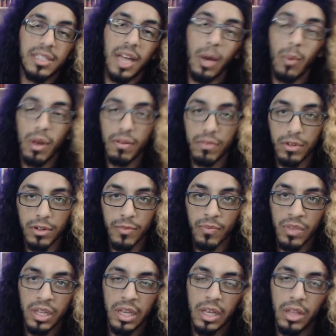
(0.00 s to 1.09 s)
However,
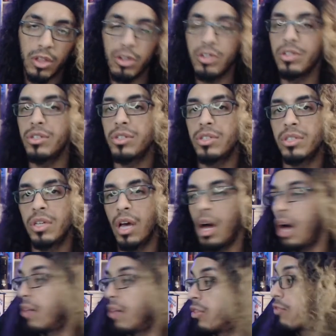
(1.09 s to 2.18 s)
there's
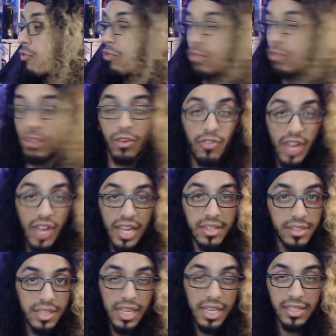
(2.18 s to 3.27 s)
The, the
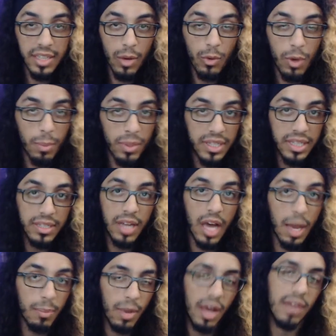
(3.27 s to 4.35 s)
face things that were up at the
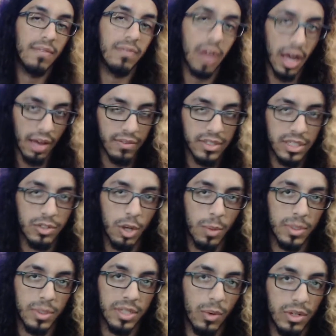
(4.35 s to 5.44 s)
top, I've obviously saw
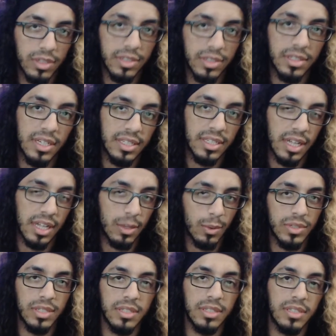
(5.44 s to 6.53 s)
because I wanted to see exactly what
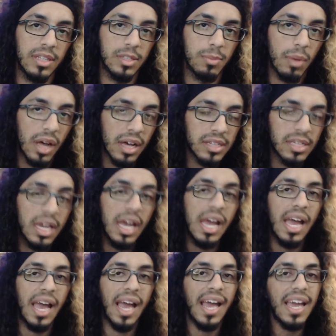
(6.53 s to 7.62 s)
was inside this box.
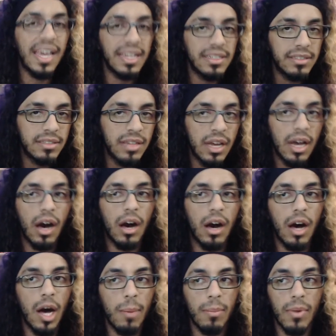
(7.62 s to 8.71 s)
And
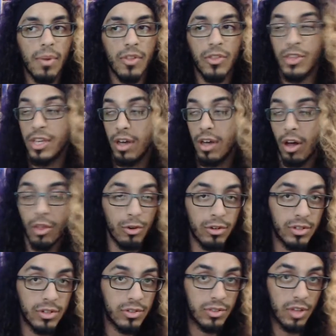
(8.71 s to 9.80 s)
um, the other
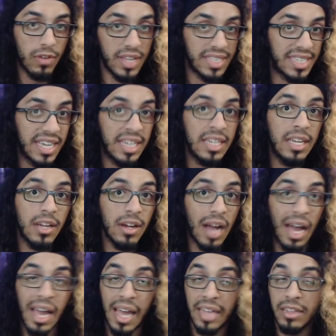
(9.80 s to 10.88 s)
stuff that's in here,
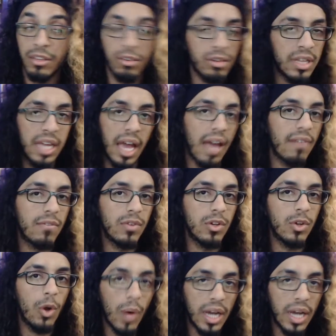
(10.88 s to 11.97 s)
I literally have
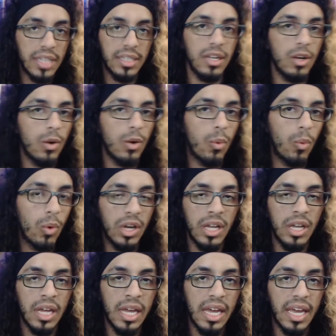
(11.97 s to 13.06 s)
no idea what
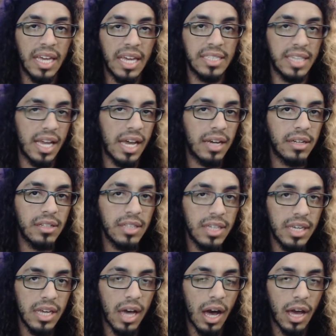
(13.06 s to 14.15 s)

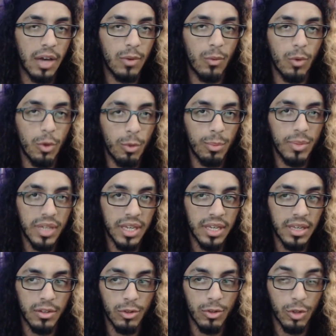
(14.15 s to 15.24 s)
exactly I will
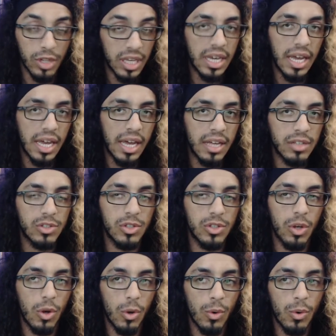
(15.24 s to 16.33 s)
be looking at. So
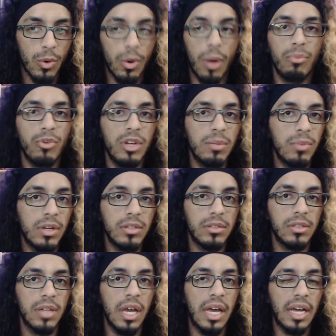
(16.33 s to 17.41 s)
I'm pretty
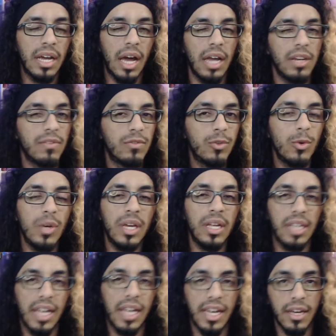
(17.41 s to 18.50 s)
much kind of doing
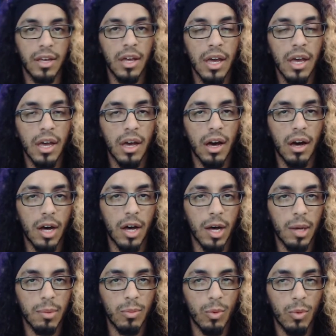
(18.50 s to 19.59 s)
like
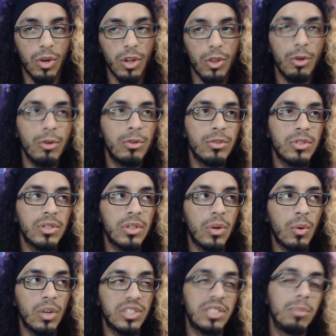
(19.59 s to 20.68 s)
um, one of those,
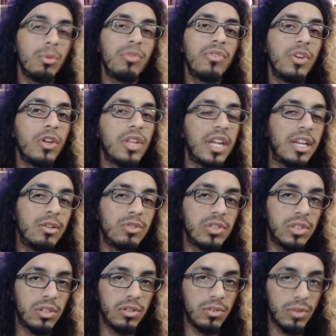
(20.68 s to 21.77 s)
well, a similar video that I used
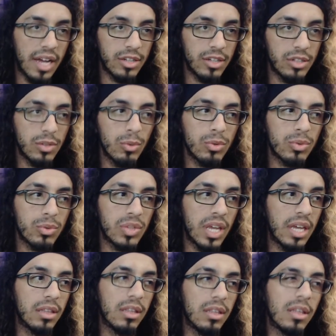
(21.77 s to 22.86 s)
to do actually, which was like
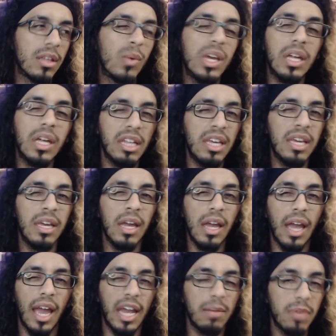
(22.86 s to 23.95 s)
the weekly
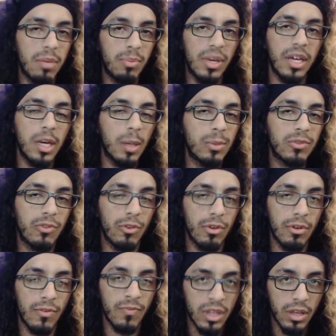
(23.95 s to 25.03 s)
anime pickups
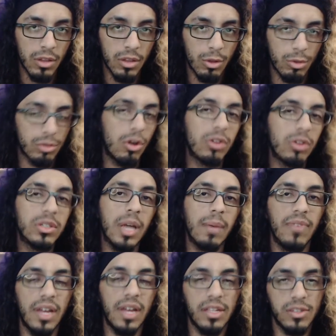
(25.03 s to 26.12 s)
for those longtime
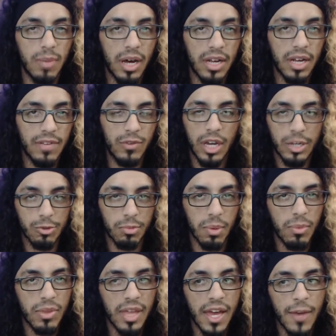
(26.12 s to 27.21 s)
fans of mine, if you guys
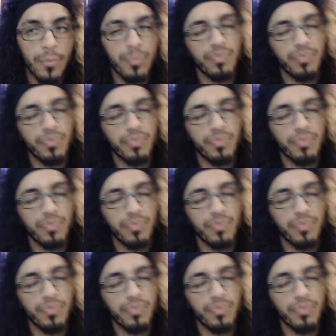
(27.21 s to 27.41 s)
remember that.